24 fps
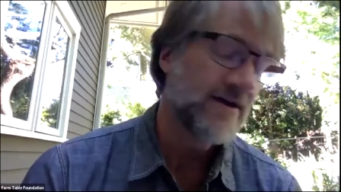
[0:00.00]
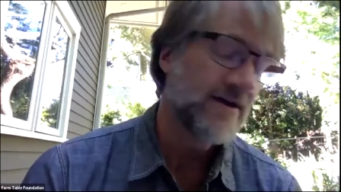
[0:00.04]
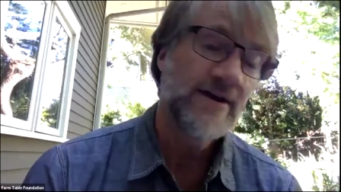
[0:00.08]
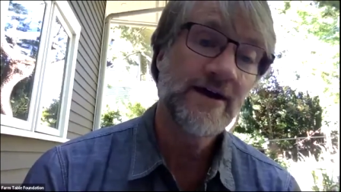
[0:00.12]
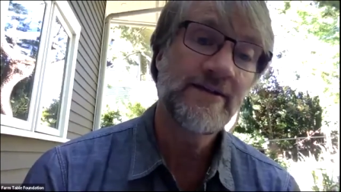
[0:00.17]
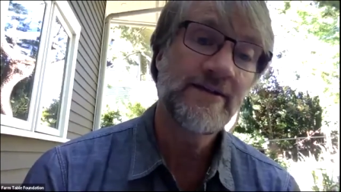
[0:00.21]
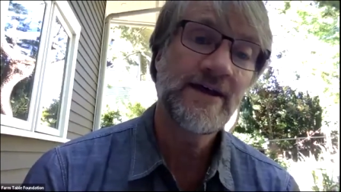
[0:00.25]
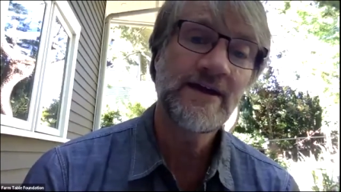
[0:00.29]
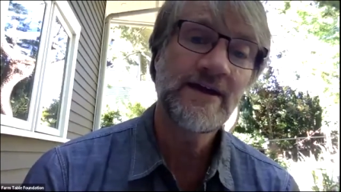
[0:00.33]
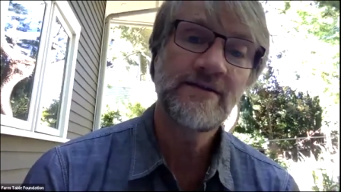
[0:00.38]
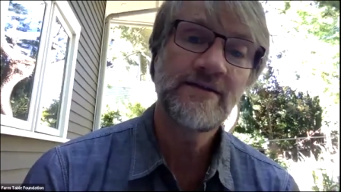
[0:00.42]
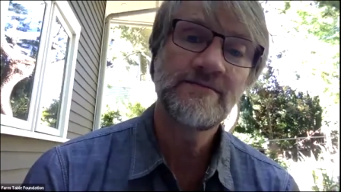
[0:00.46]

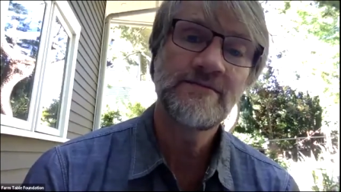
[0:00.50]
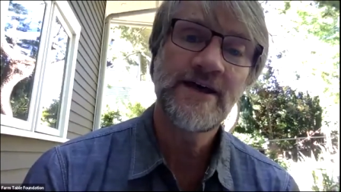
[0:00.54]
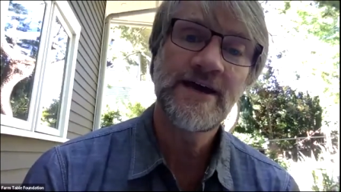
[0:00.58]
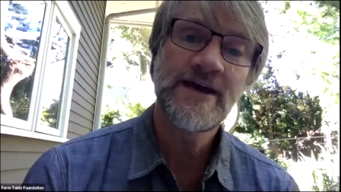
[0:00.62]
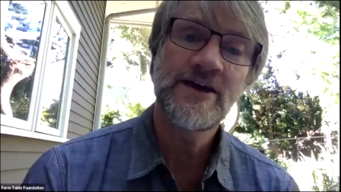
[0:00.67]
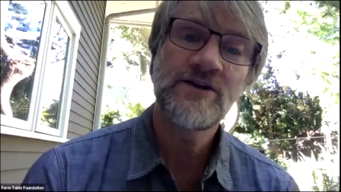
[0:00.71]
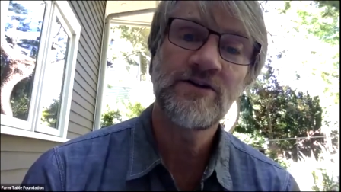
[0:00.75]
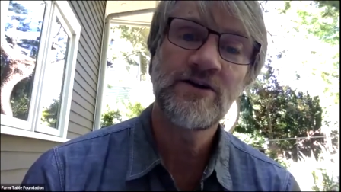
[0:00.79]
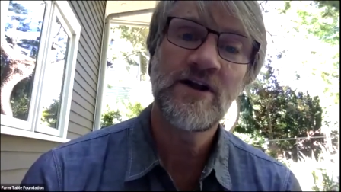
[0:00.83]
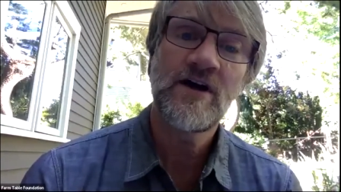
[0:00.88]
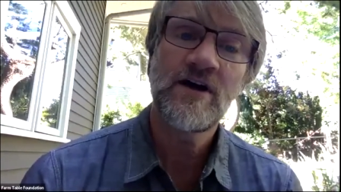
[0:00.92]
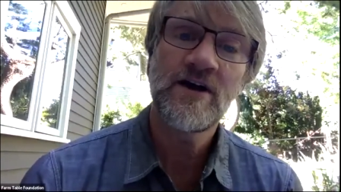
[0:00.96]
And then
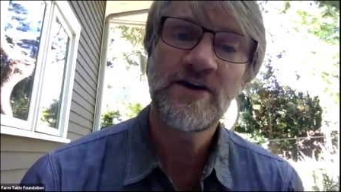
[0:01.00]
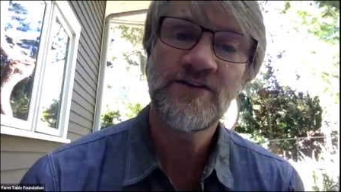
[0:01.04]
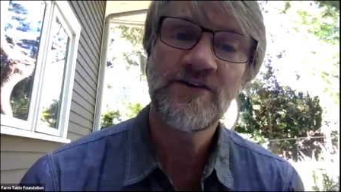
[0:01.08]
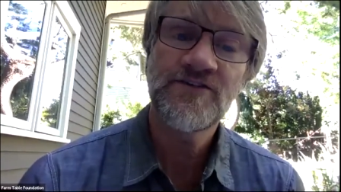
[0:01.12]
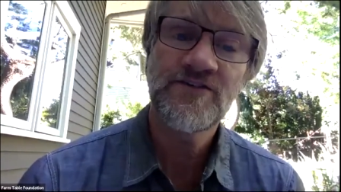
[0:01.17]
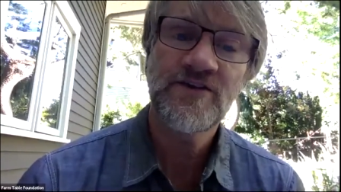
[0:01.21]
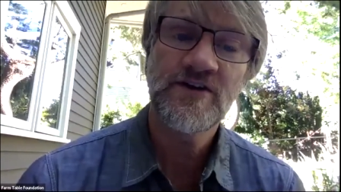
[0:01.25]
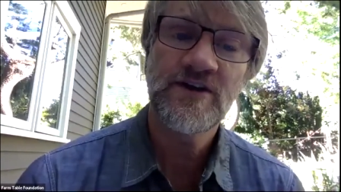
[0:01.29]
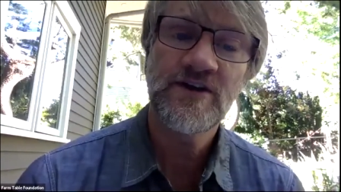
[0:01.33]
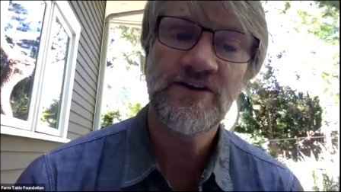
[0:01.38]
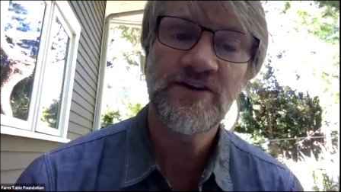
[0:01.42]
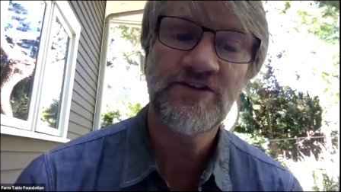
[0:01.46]
later in
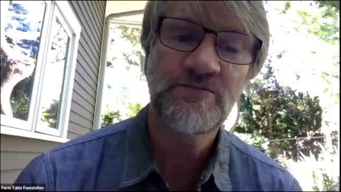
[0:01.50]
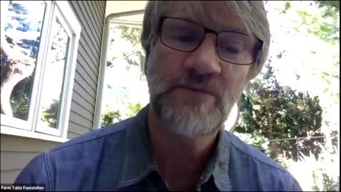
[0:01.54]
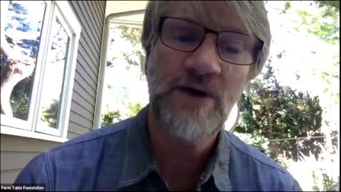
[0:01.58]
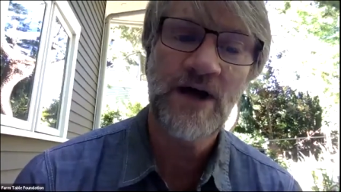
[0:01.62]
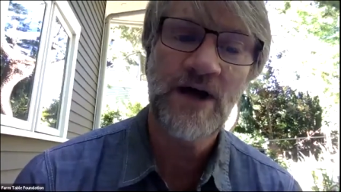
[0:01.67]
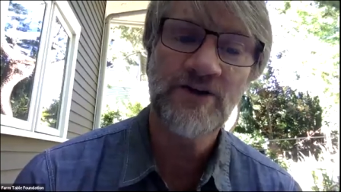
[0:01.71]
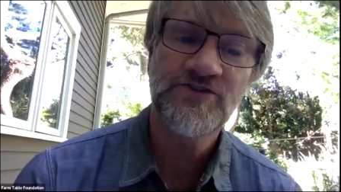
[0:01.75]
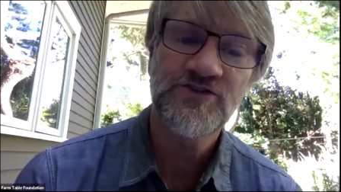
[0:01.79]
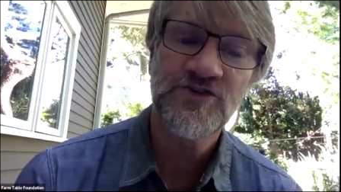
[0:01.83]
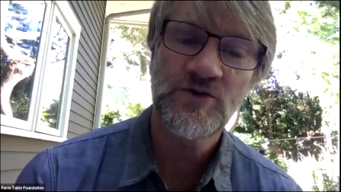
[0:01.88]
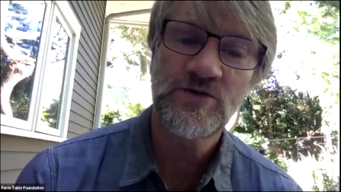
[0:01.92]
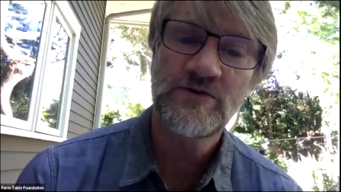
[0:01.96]
August, a
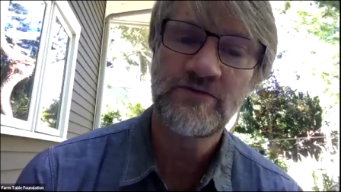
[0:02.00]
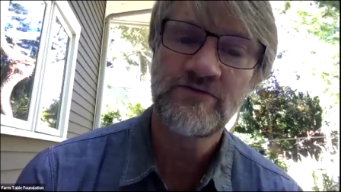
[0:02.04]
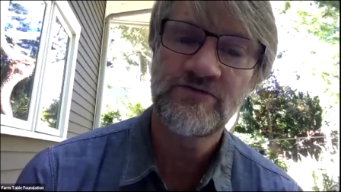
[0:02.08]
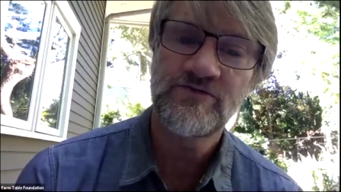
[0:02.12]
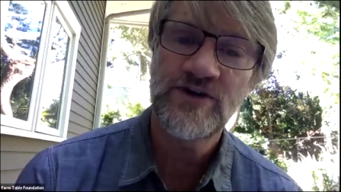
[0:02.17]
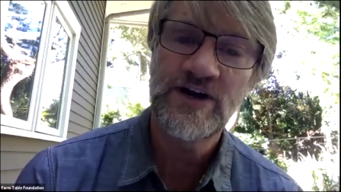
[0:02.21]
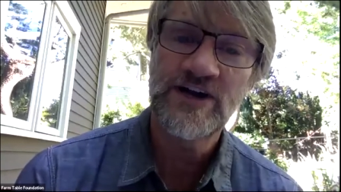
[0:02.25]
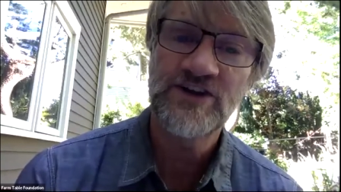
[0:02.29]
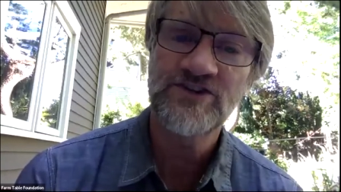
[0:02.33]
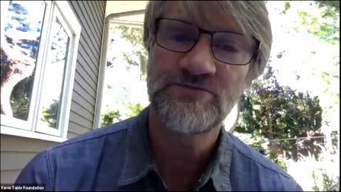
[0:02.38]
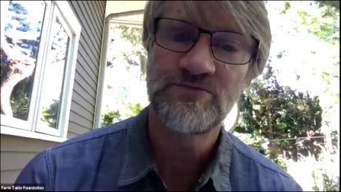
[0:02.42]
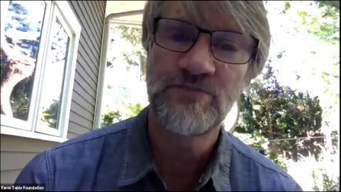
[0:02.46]
gazpacho and
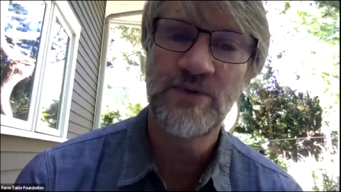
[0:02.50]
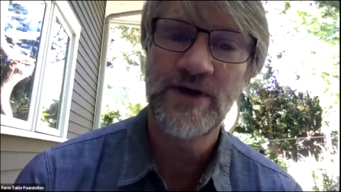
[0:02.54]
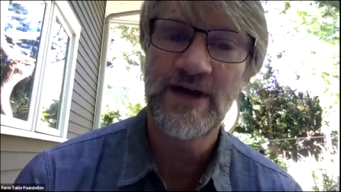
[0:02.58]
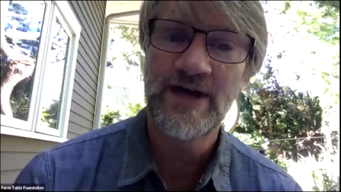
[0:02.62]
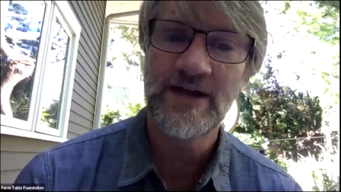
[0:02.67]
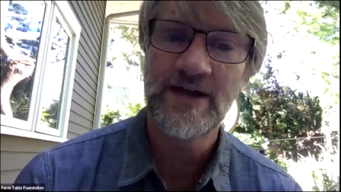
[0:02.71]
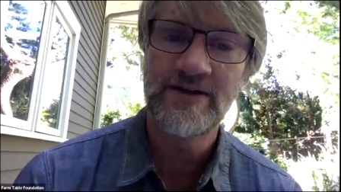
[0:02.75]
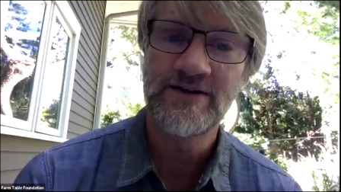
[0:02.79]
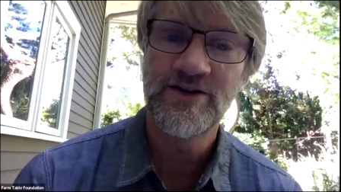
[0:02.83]
fresh bed,